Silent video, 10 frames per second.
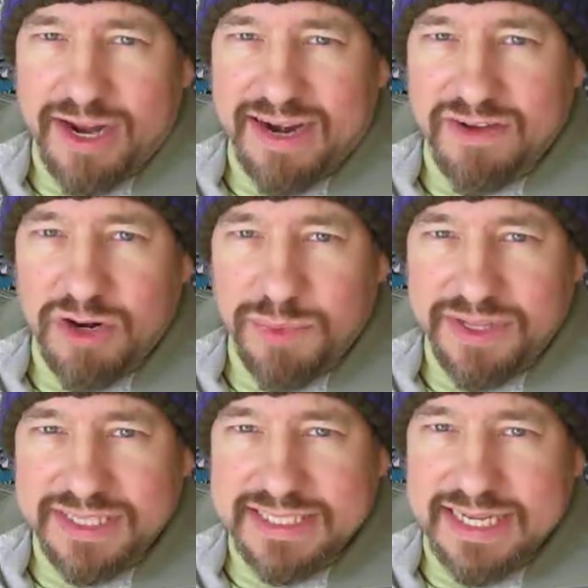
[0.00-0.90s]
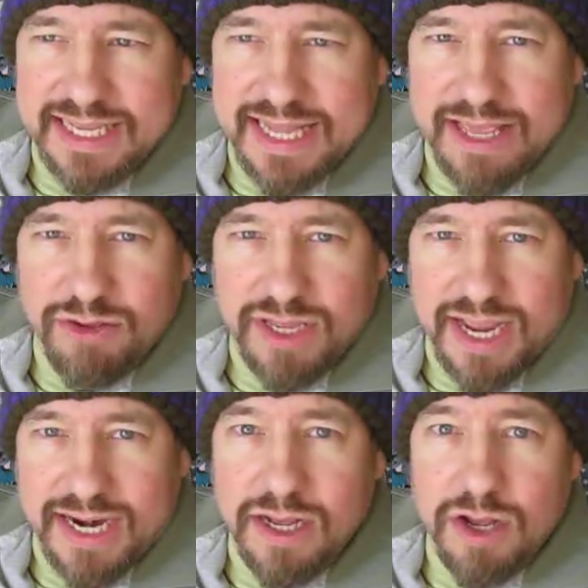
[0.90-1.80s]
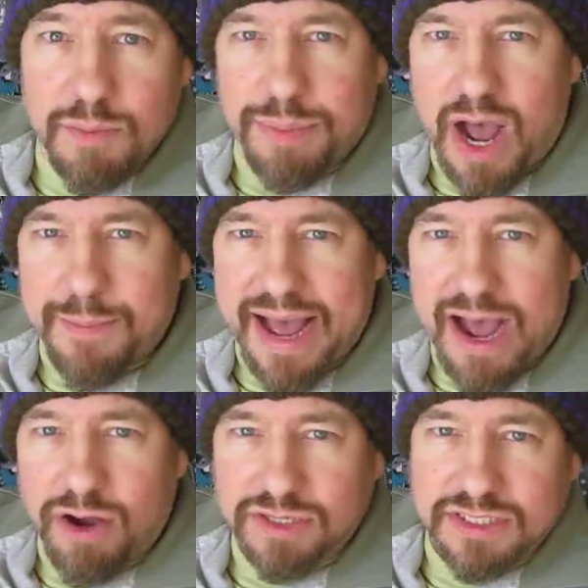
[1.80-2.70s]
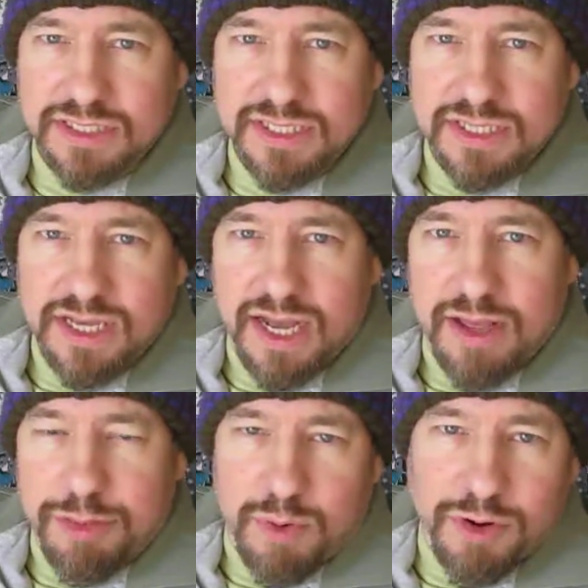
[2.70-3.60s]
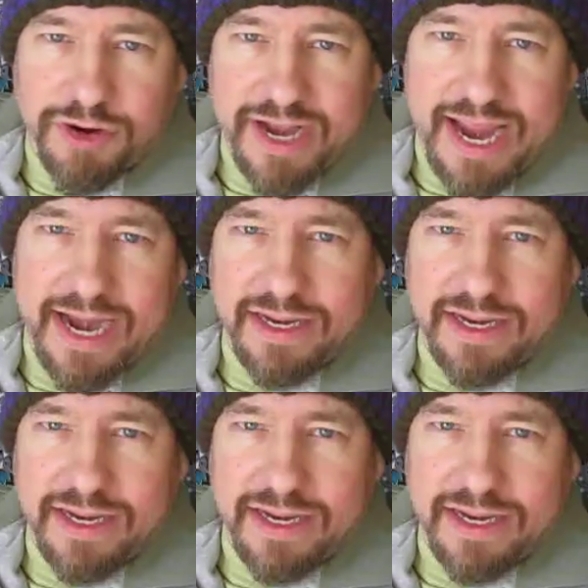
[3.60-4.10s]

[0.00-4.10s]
kind of unrealistic in that you can kind of pop out and throw a grenade,